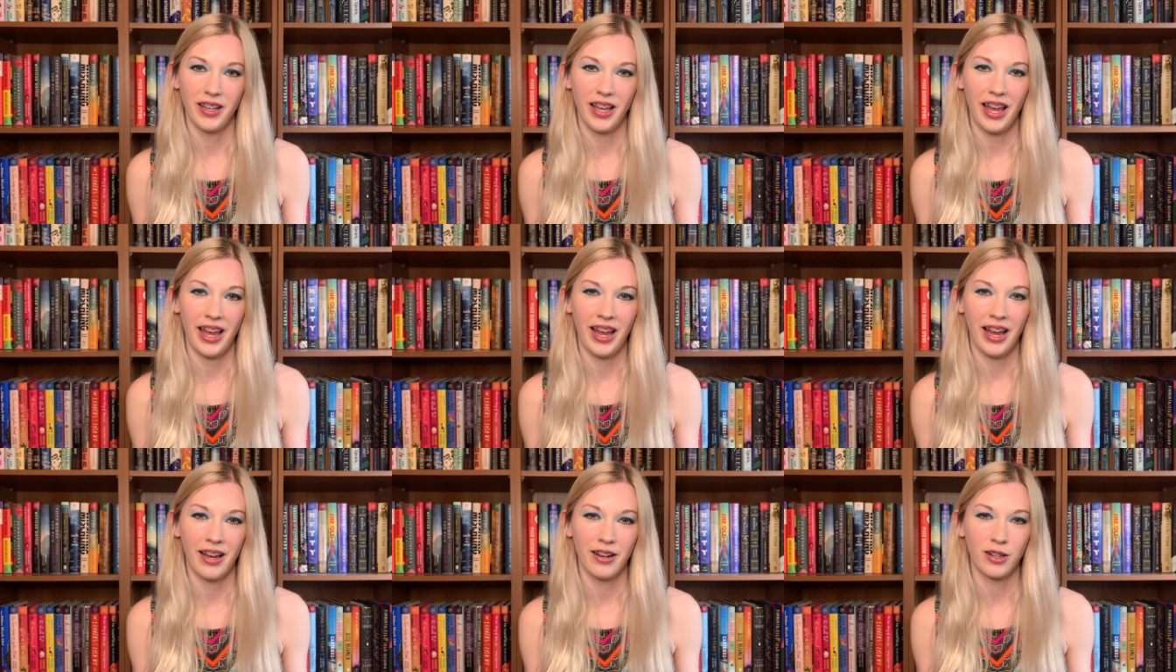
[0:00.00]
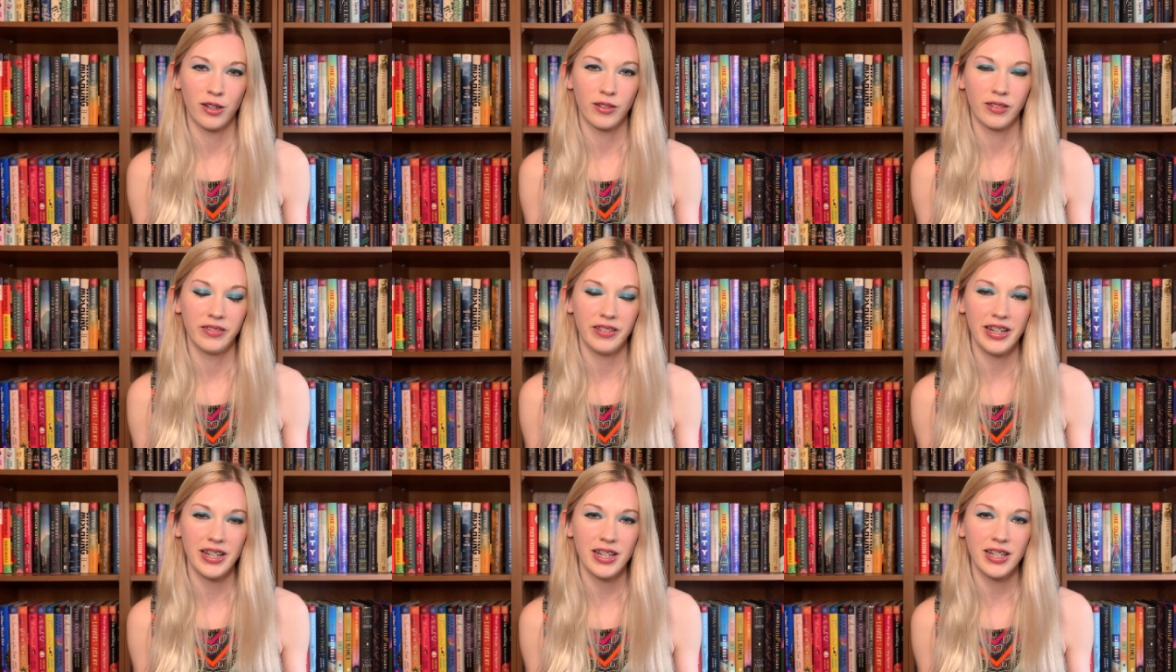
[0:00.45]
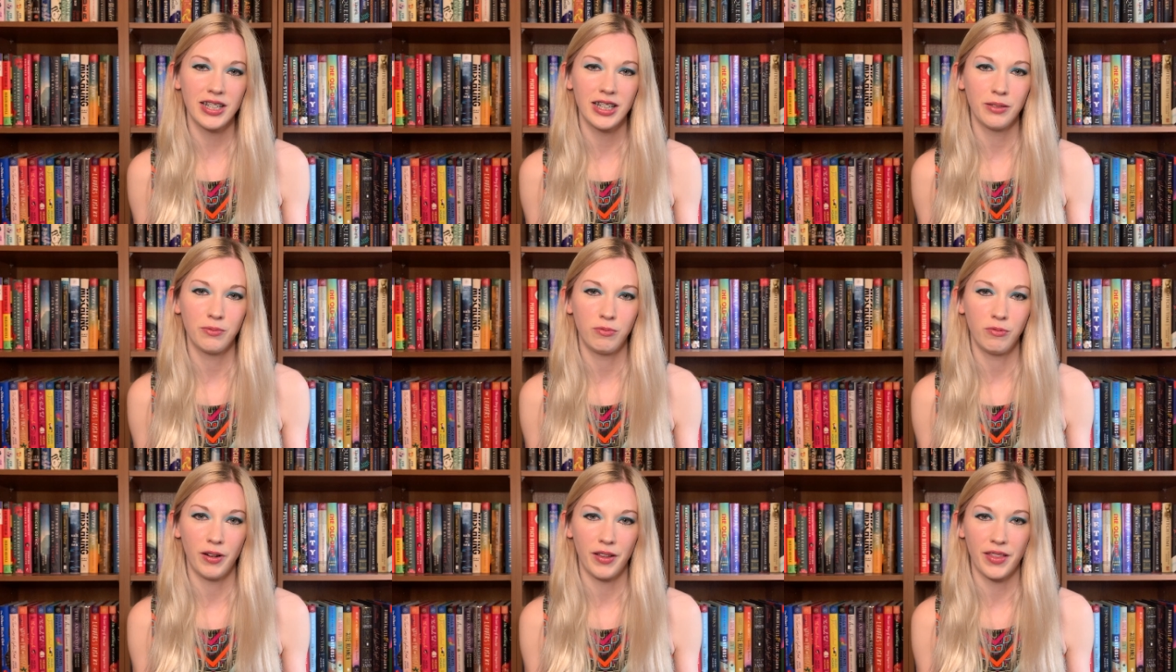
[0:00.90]
And her
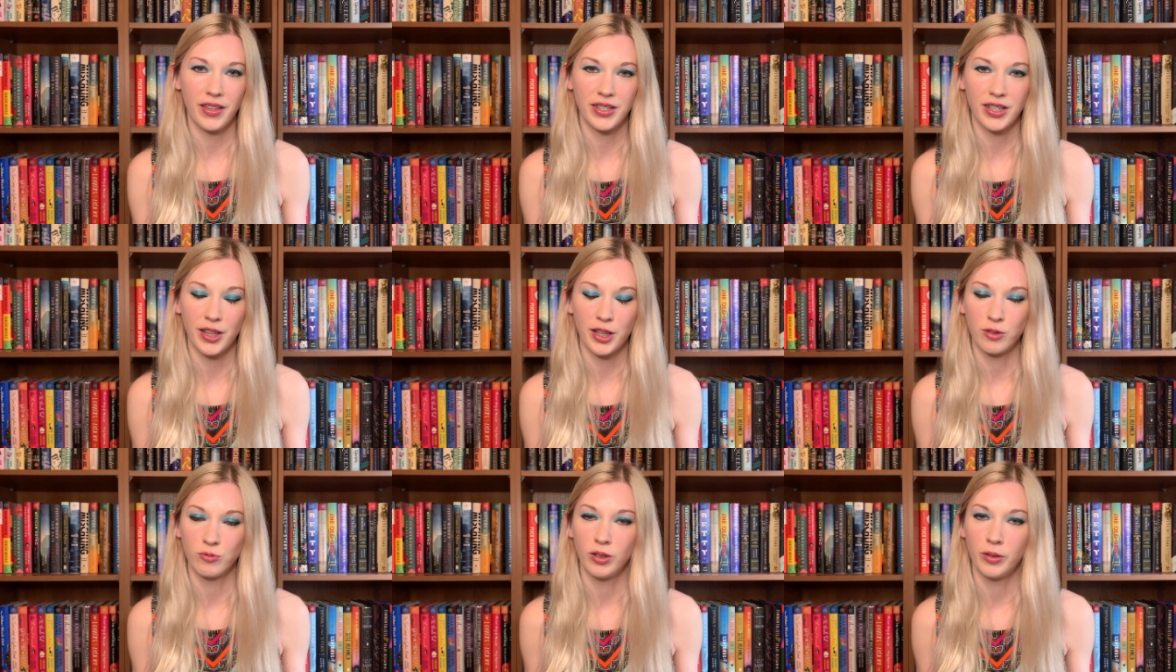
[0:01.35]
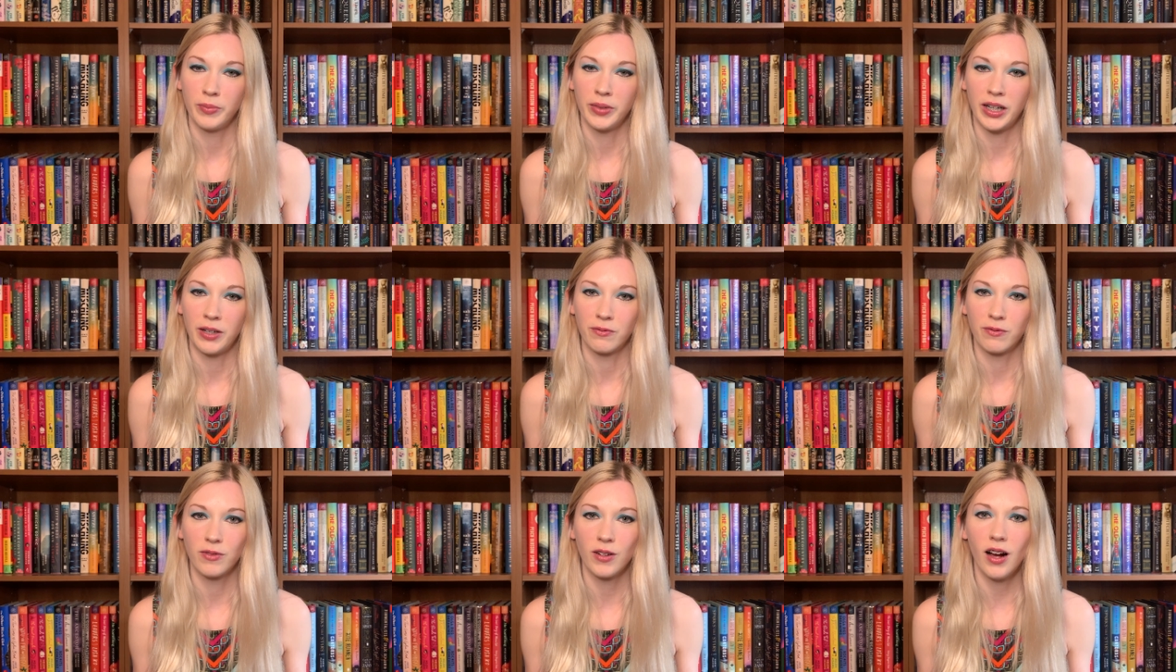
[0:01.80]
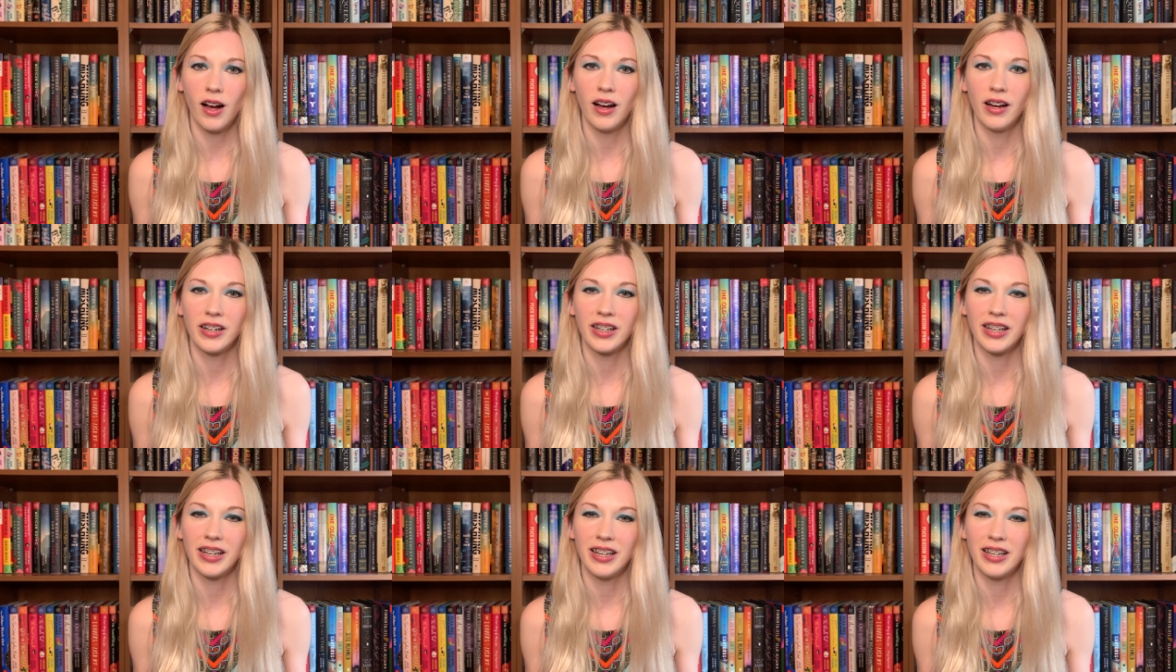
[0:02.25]
relationship with this other woman named Frog